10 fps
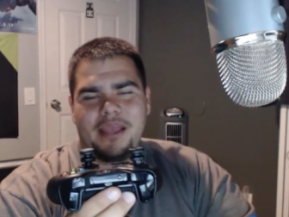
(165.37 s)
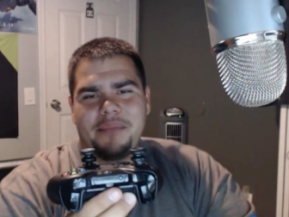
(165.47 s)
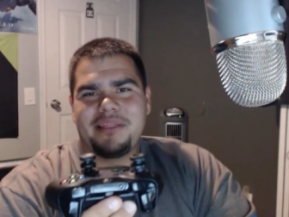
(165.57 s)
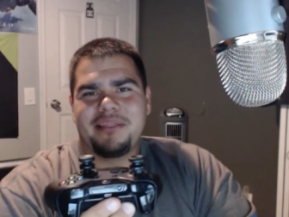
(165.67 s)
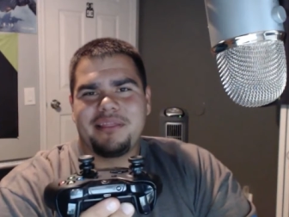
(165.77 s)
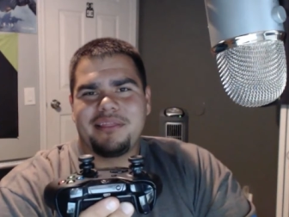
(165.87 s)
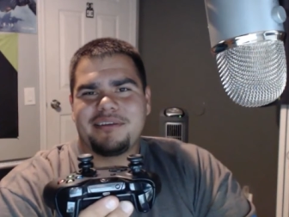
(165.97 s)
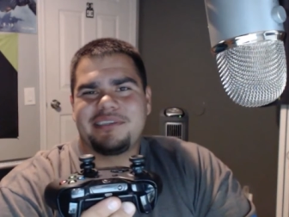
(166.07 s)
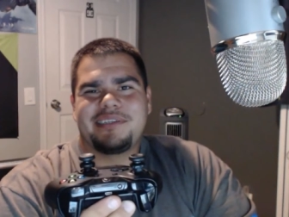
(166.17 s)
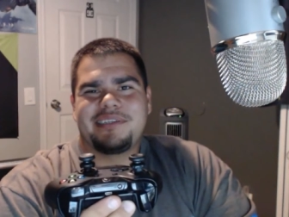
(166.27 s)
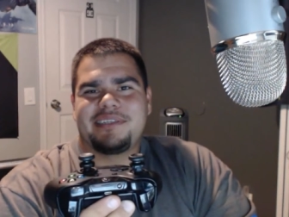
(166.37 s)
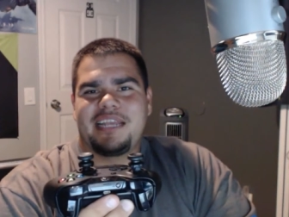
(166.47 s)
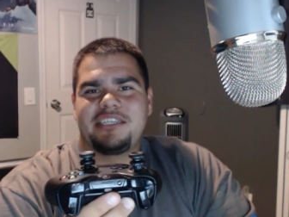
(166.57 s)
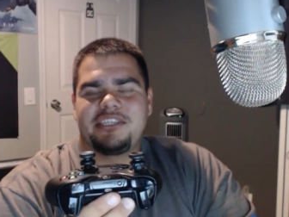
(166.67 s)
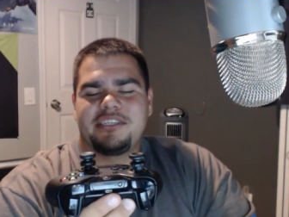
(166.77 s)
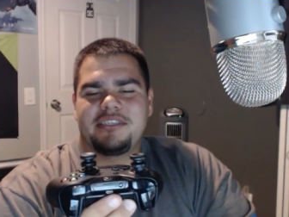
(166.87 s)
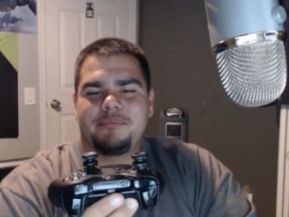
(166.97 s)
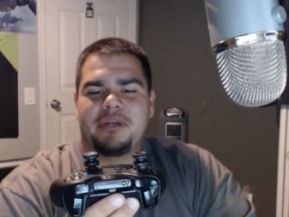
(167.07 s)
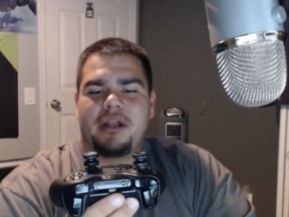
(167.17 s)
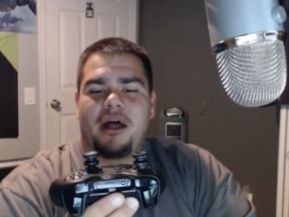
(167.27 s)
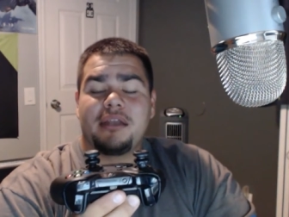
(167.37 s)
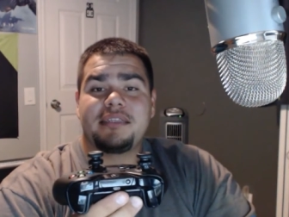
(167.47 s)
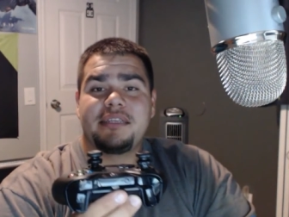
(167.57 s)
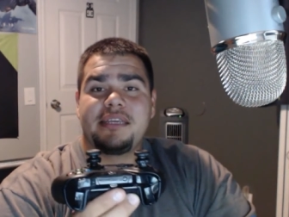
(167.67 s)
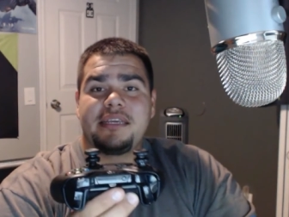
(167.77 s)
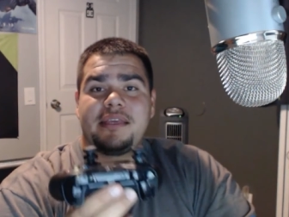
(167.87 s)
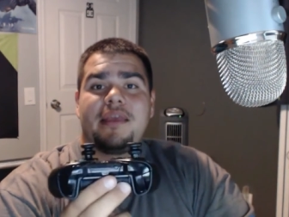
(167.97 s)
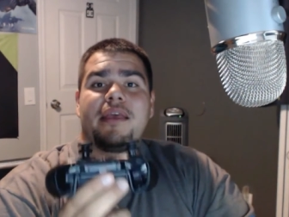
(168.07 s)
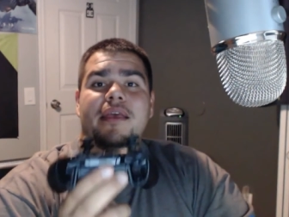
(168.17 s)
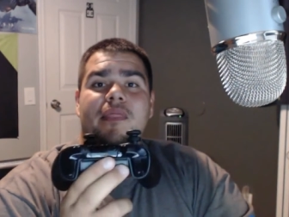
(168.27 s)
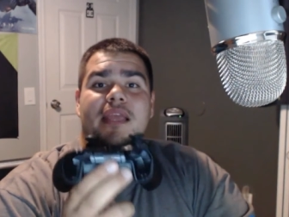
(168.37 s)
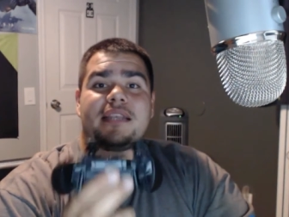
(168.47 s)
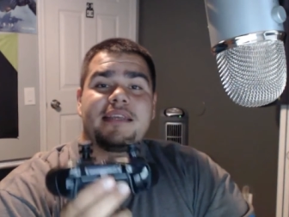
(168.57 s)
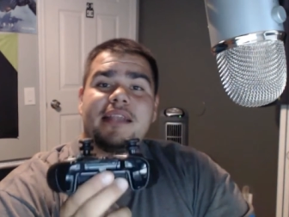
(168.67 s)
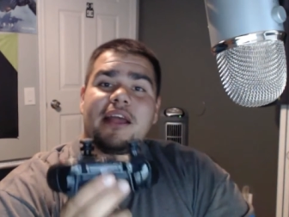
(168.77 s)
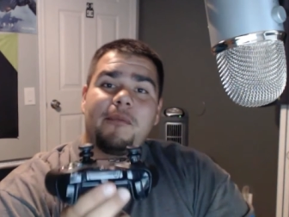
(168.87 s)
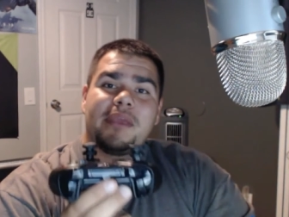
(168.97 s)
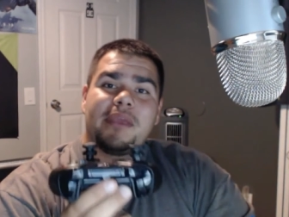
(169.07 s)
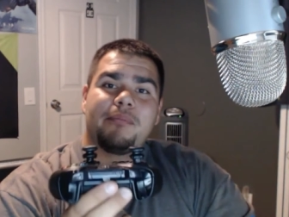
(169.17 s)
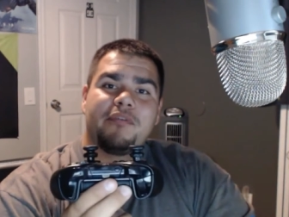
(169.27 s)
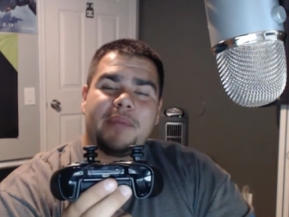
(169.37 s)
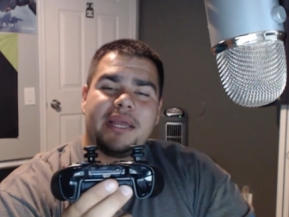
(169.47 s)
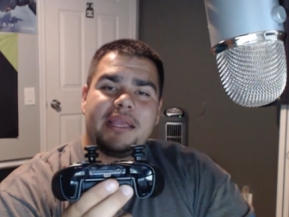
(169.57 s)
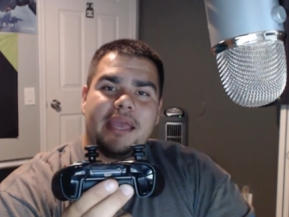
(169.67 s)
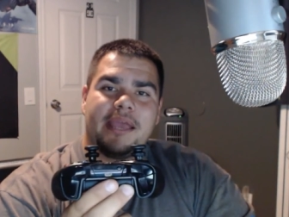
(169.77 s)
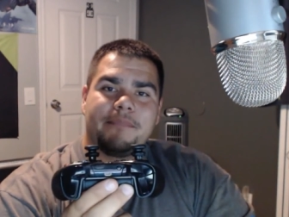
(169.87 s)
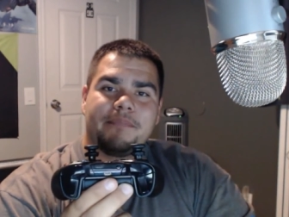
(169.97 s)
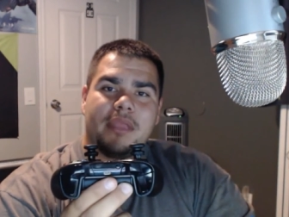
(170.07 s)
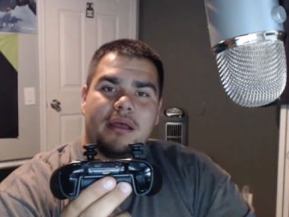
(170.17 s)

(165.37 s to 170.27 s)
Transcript: I mean, they're just extensions. But honestly, they did help me improve my game.